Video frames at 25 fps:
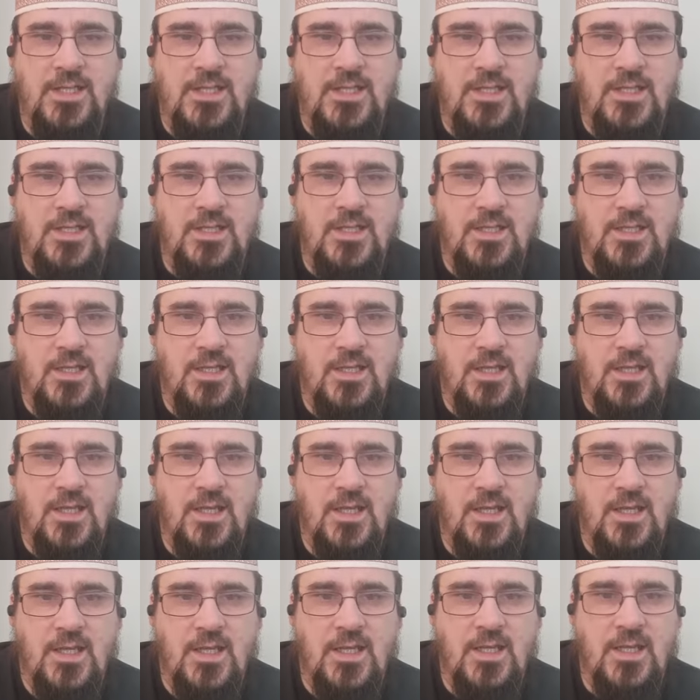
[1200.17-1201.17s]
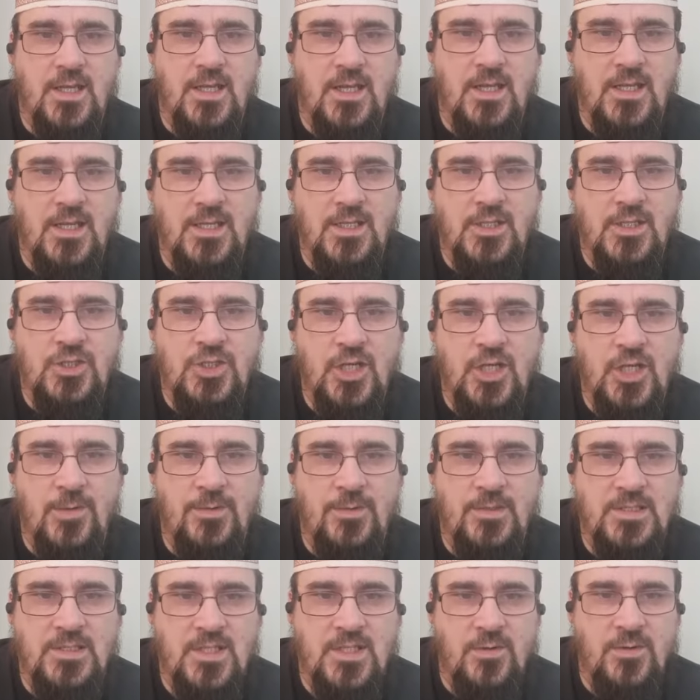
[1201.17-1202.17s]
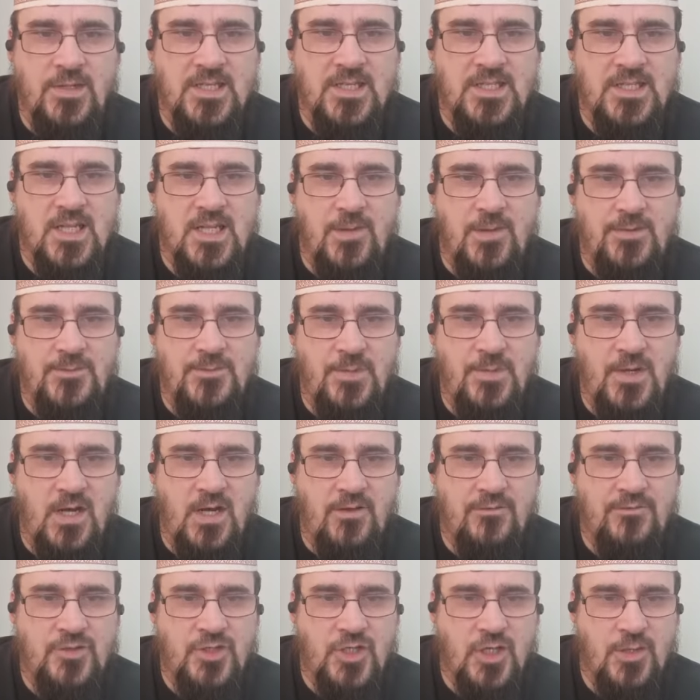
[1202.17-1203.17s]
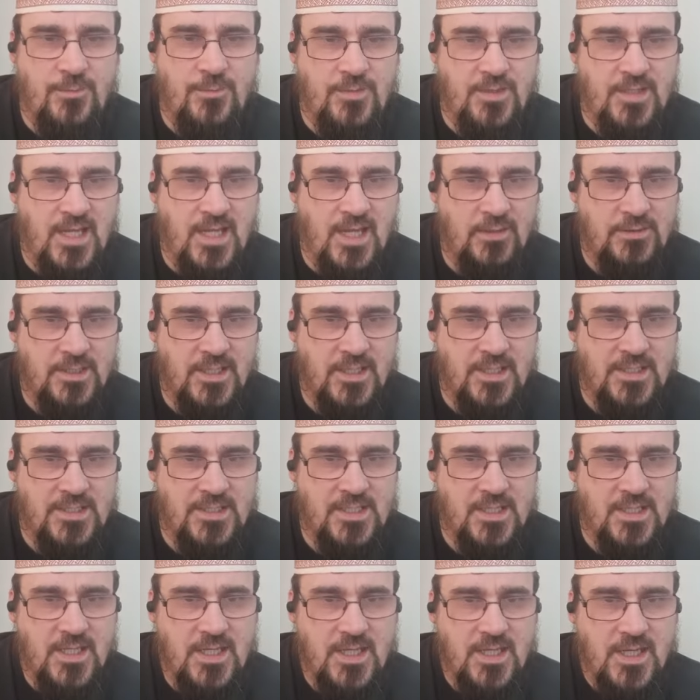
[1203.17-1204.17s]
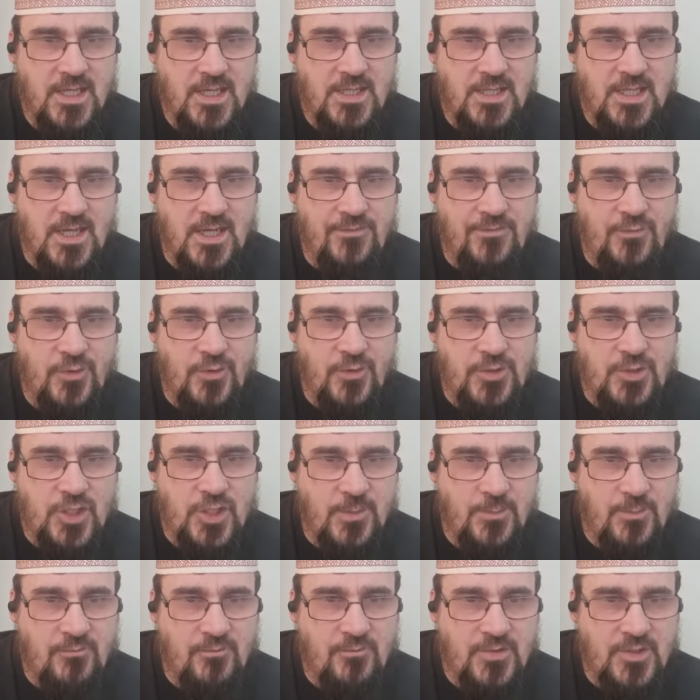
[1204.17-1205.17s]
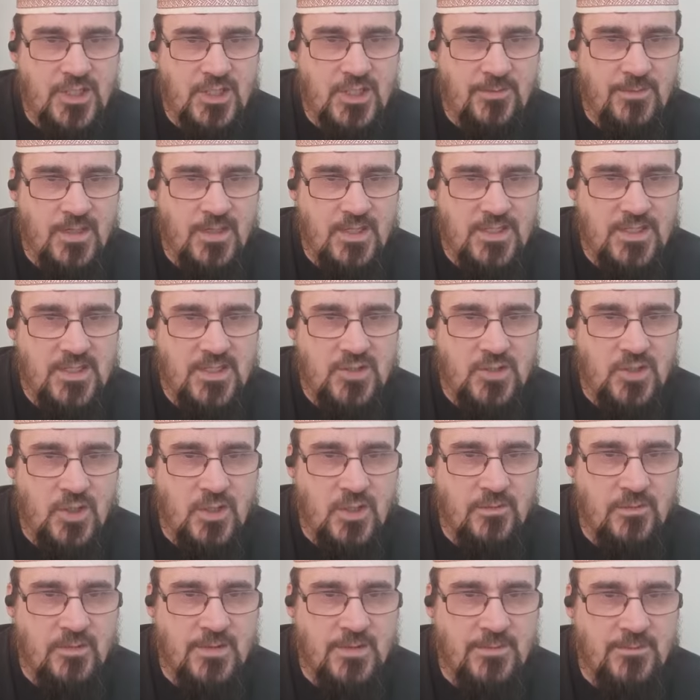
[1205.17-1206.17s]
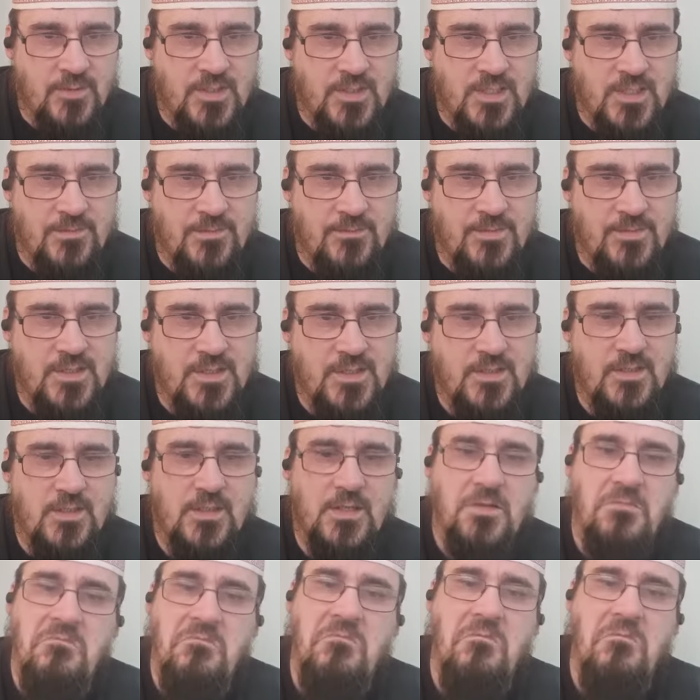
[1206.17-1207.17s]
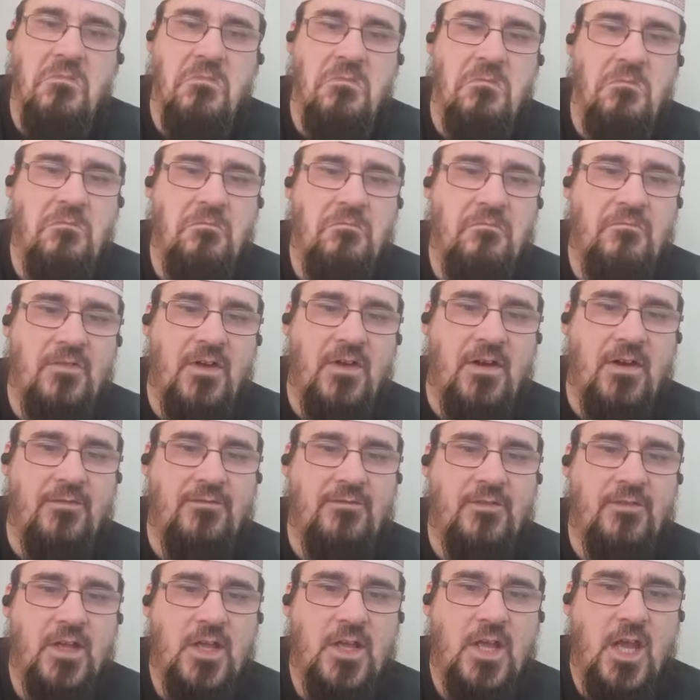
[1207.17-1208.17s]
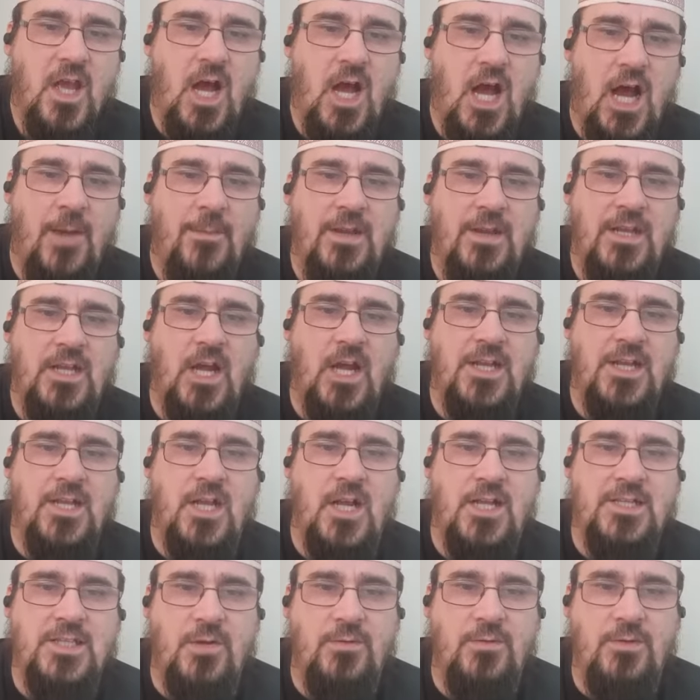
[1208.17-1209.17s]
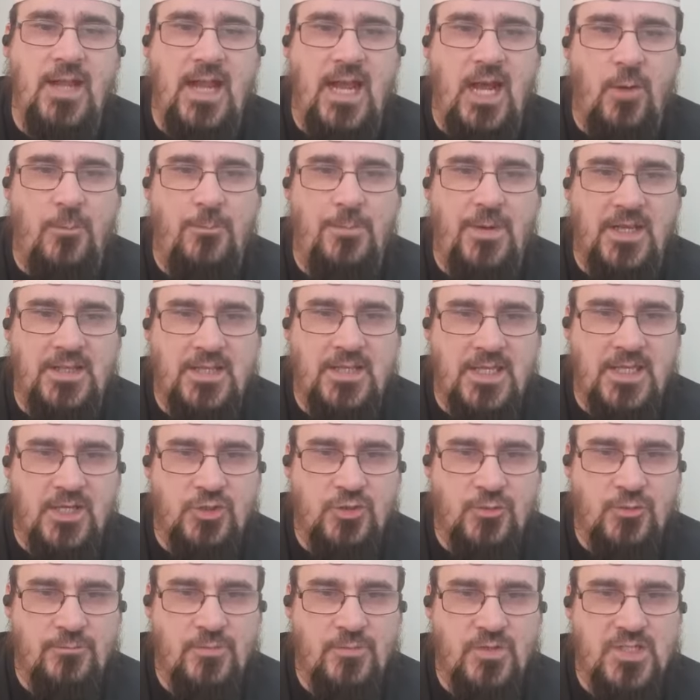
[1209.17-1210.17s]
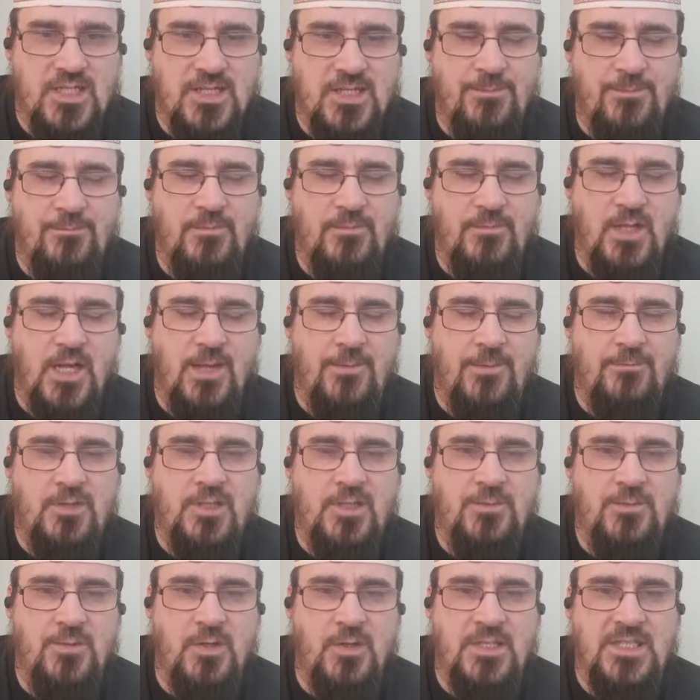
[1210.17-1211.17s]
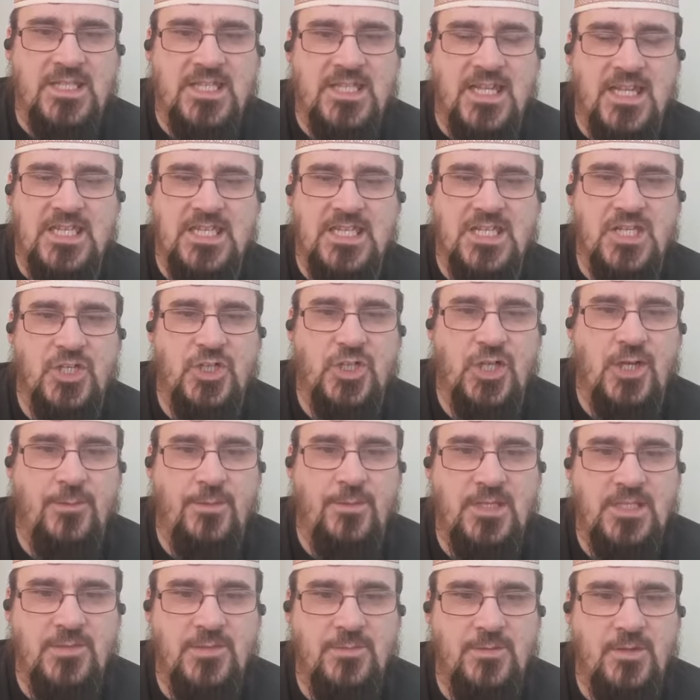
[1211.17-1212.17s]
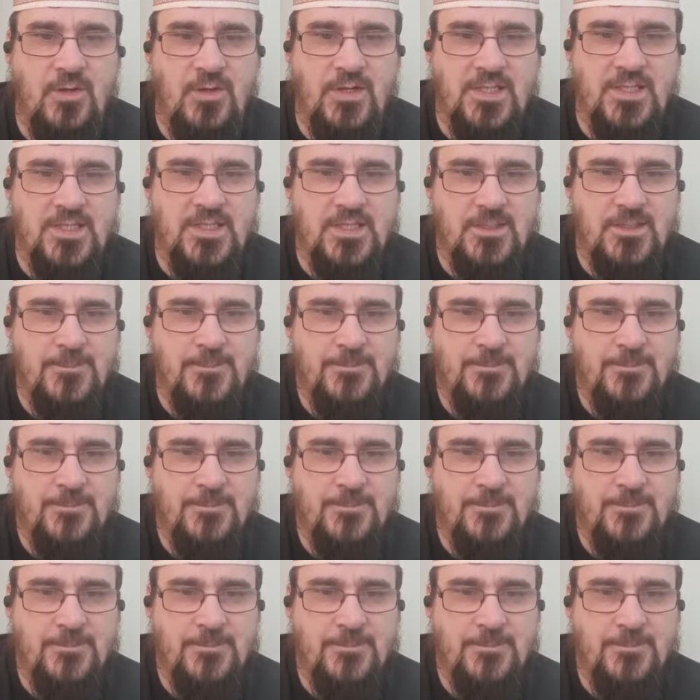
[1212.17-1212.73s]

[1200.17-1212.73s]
in, in, in Germany, so Islam is part of German nowadays. Therefore, the German regime has to tolerate Muslims. Mm, fair enough. I mean, I, I don't know how big the actual Muslim um, community is in Germany, to be honest.